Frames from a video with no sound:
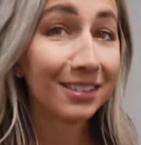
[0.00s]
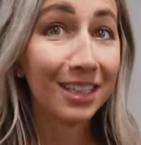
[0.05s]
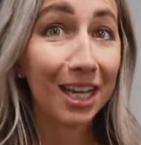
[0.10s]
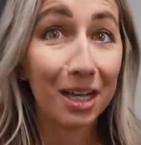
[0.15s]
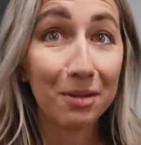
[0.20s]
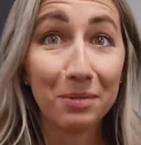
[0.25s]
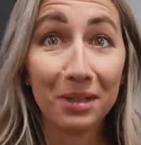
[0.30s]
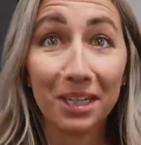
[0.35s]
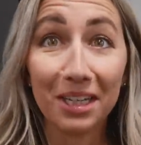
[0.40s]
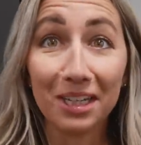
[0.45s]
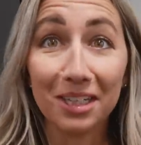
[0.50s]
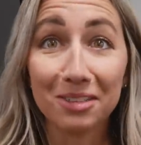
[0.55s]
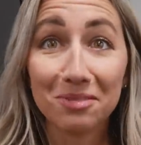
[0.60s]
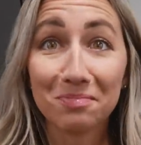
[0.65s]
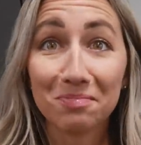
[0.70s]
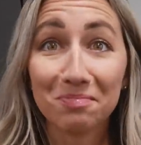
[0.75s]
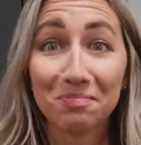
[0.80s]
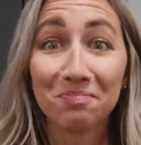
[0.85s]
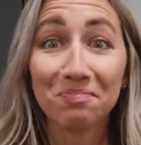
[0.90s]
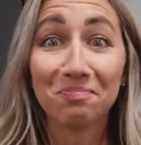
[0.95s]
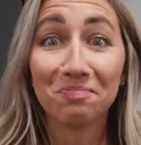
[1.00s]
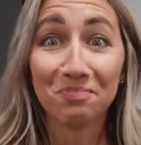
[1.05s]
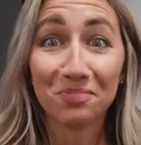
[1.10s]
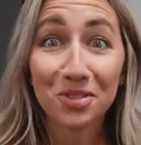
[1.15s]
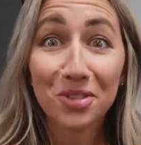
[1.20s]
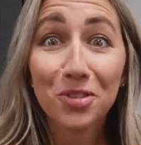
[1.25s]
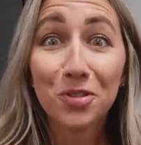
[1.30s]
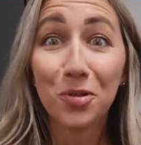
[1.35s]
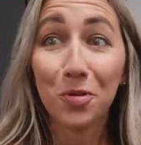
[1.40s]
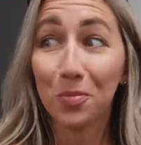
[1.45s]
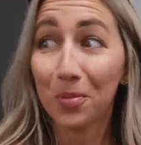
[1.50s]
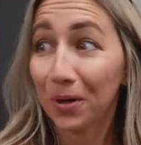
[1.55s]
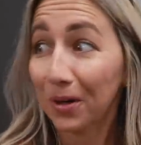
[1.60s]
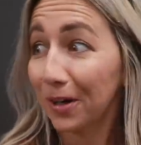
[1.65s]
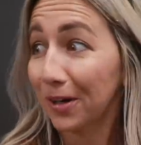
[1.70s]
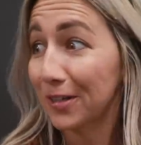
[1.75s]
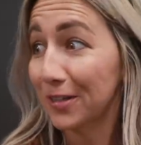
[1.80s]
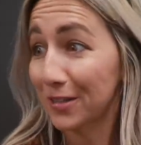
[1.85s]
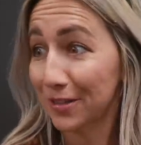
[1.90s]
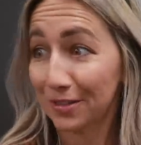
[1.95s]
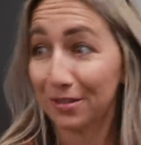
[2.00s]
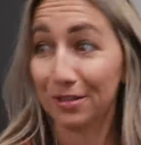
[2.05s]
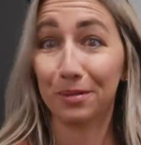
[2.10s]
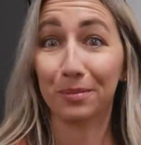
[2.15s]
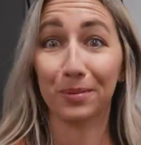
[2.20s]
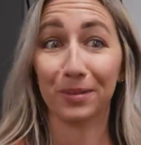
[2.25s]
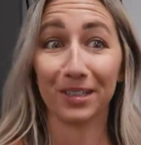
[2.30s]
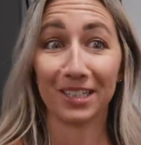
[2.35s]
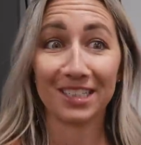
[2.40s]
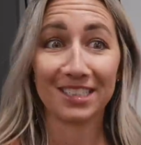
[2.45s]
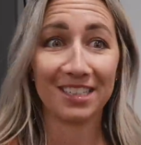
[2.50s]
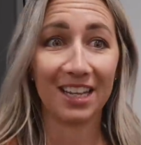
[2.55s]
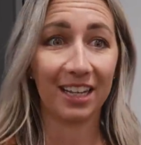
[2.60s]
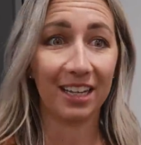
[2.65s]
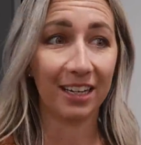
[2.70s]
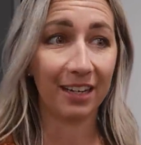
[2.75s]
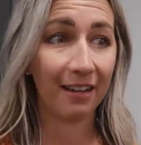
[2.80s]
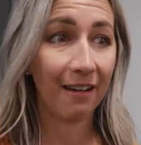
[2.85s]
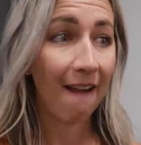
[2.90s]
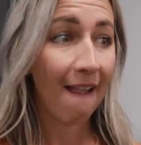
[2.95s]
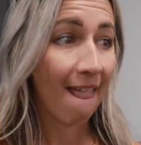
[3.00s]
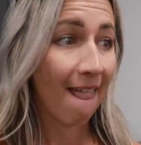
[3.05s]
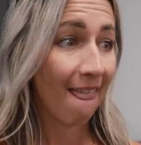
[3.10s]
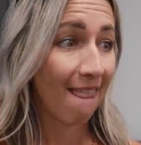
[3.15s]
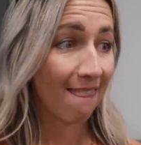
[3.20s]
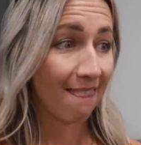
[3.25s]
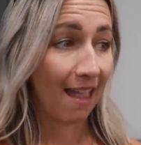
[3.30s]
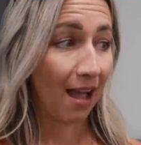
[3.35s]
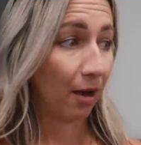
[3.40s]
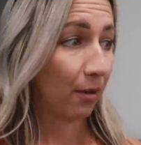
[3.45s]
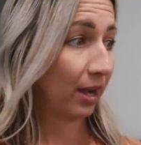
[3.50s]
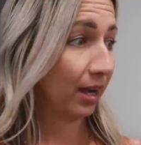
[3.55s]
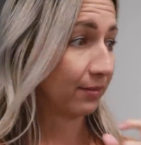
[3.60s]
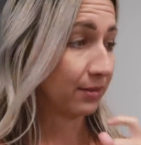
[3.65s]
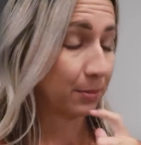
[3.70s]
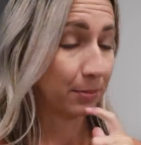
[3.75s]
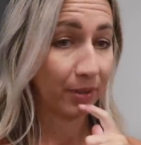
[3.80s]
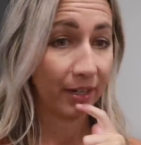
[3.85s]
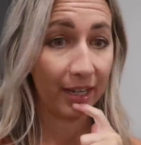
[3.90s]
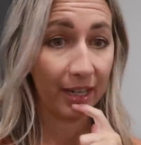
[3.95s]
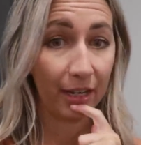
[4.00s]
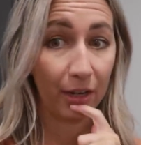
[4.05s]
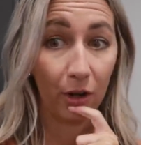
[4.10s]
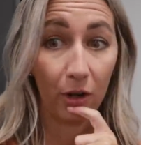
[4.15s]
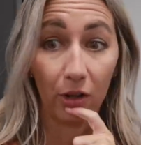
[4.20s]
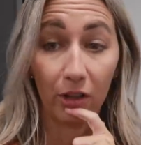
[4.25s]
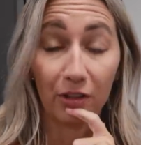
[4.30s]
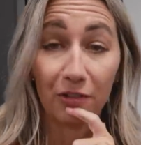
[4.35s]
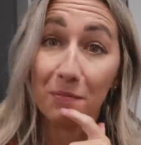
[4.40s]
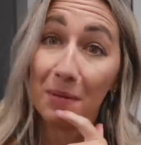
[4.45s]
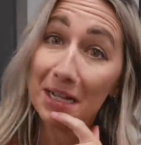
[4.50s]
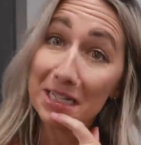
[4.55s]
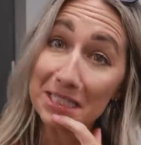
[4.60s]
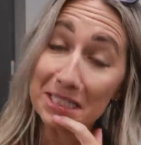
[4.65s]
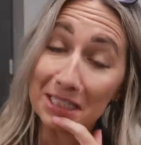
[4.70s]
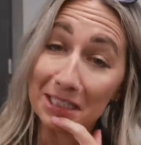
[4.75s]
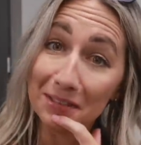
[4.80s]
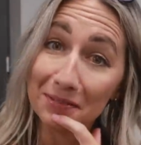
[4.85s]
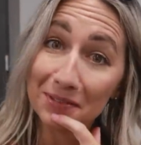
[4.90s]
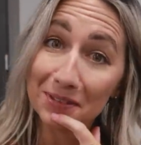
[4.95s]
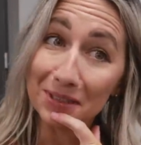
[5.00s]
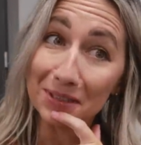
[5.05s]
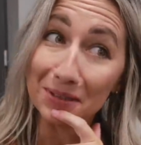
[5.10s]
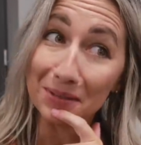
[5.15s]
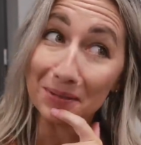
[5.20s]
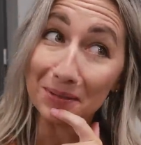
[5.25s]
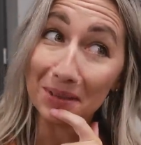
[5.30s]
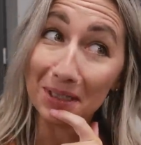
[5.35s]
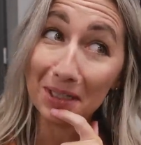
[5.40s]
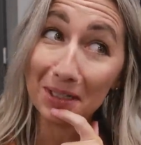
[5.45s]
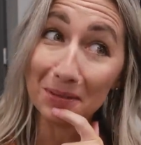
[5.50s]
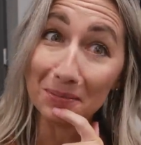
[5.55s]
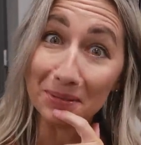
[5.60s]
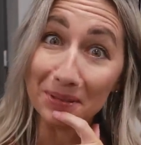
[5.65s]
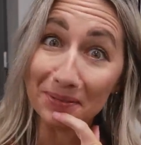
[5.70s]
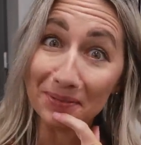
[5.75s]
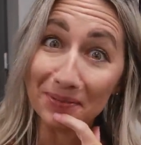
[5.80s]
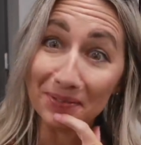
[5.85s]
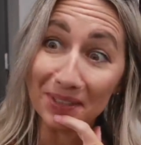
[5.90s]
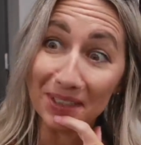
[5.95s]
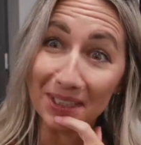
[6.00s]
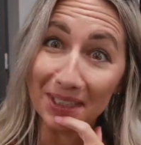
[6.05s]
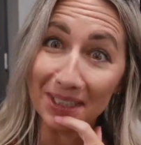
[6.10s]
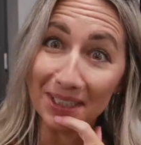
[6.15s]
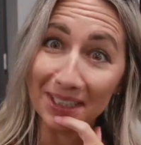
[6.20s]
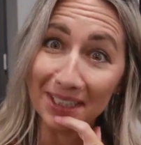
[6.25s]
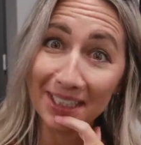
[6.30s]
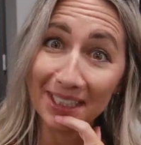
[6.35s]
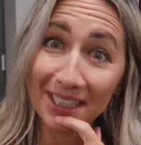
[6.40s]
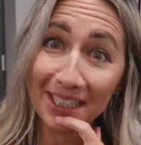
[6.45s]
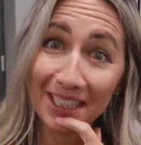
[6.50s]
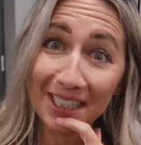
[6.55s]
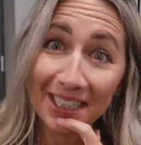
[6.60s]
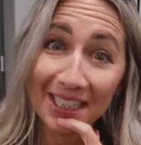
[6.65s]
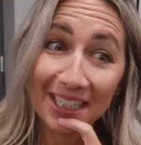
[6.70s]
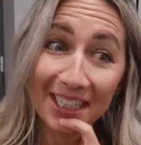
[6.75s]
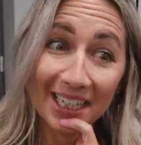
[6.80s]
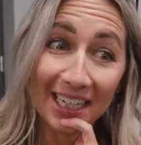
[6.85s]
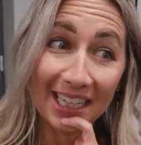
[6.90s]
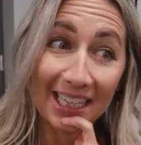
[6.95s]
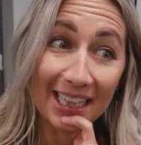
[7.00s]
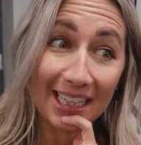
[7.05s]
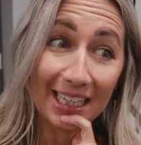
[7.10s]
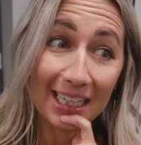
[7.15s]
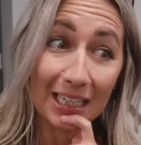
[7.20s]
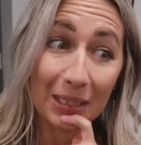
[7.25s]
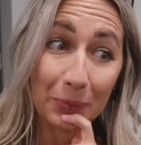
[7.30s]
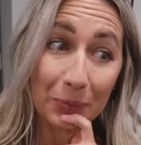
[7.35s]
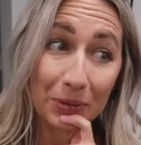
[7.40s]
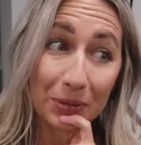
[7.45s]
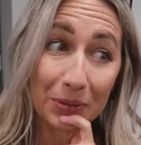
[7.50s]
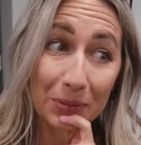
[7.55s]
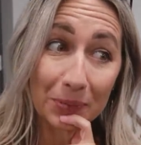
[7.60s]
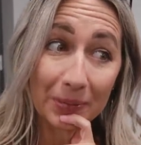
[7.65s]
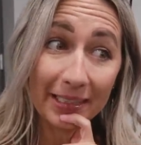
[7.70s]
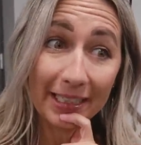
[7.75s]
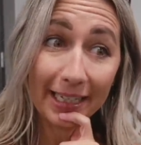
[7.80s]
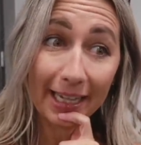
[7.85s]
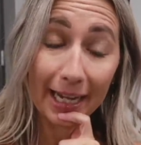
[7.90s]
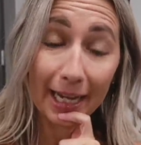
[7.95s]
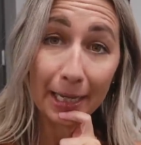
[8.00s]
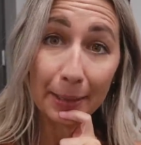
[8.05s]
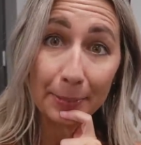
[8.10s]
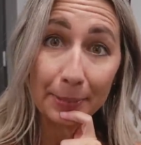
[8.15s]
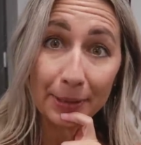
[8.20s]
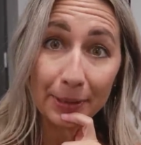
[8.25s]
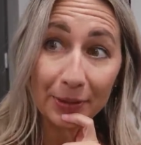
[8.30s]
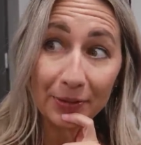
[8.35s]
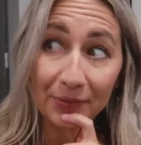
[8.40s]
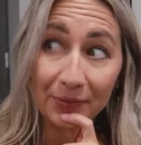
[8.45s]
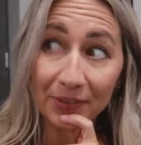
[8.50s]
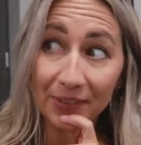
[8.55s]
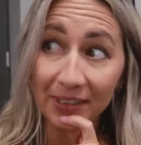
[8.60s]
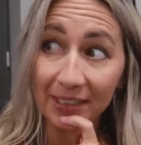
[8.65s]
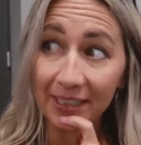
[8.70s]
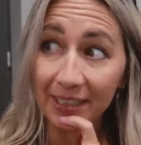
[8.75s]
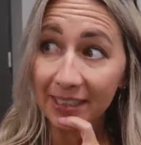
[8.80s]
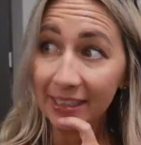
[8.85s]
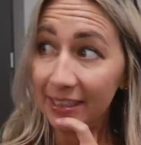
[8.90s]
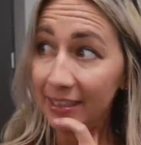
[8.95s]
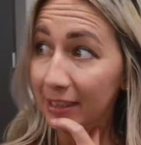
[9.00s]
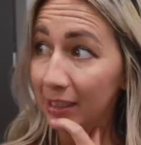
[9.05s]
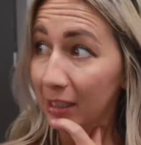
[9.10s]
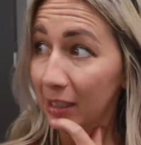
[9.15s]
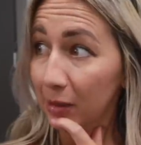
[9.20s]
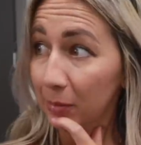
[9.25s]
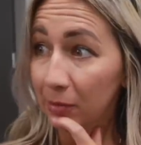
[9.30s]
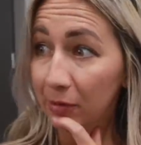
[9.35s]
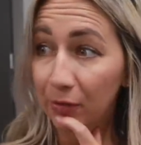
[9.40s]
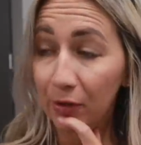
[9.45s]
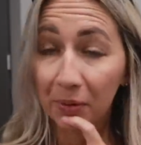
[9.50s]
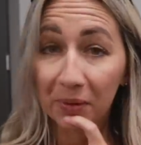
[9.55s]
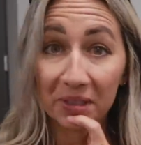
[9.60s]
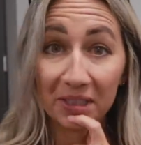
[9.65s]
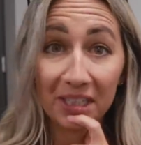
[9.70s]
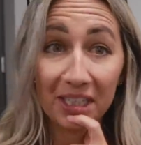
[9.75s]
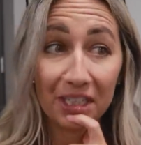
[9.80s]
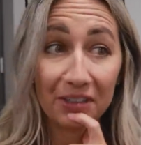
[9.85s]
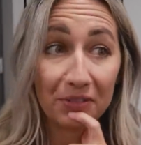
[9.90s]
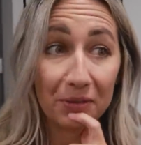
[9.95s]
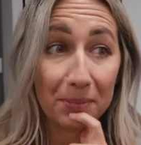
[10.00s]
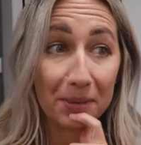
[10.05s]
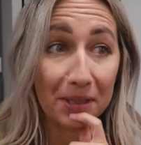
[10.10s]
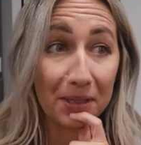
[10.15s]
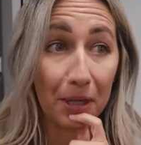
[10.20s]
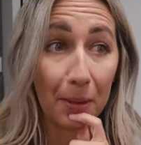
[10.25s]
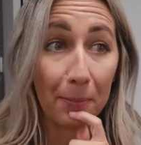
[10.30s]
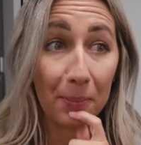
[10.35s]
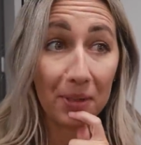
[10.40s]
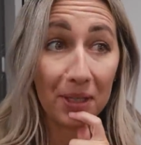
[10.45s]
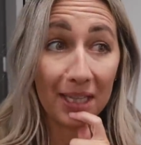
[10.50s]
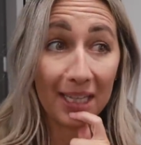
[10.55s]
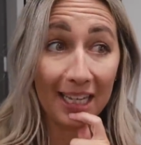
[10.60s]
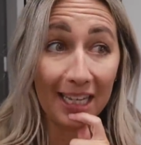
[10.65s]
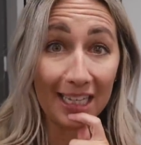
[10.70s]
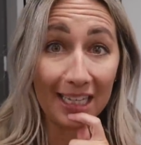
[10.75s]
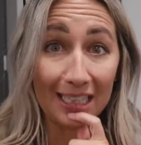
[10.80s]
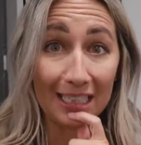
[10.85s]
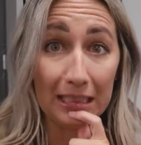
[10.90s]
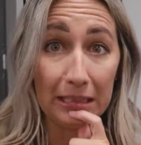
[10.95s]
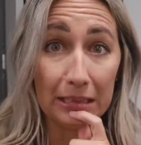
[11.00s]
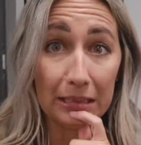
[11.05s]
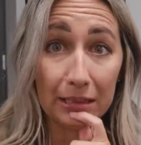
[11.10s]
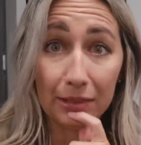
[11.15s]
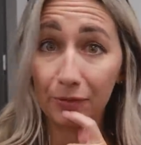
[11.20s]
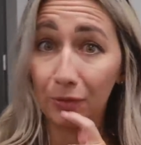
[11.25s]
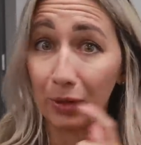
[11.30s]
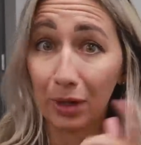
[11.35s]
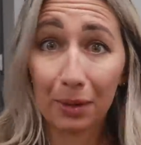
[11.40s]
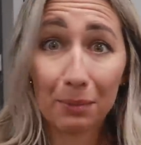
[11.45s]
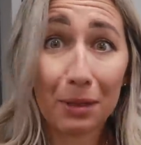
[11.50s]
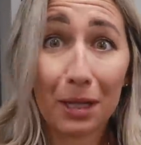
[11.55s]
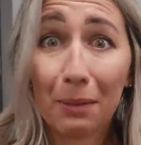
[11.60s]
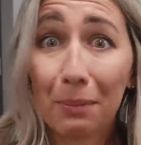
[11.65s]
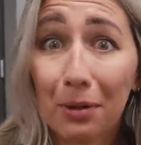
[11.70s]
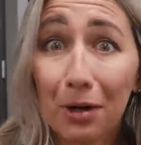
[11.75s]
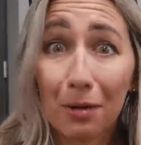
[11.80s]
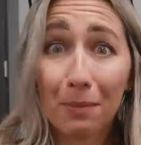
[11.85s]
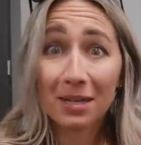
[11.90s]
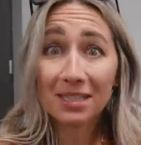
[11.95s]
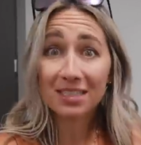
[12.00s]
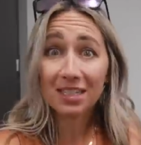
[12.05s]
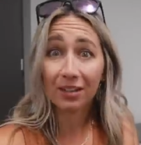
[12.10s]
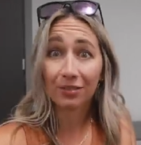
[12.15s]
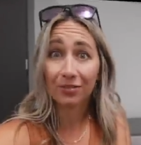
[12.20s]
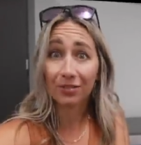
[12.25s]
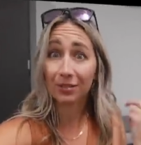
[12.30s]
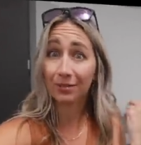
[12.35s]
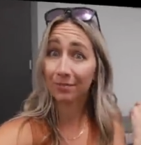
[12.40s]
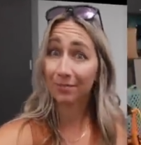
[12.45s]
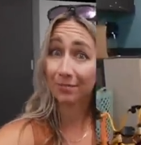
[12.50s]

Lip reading: I mean, super, super excited. Now I have to bring in all of my stuff, so that'll be fun. And then we'll recap, hopefully, before we leave about a plan of where I'm gonna put all my stuff.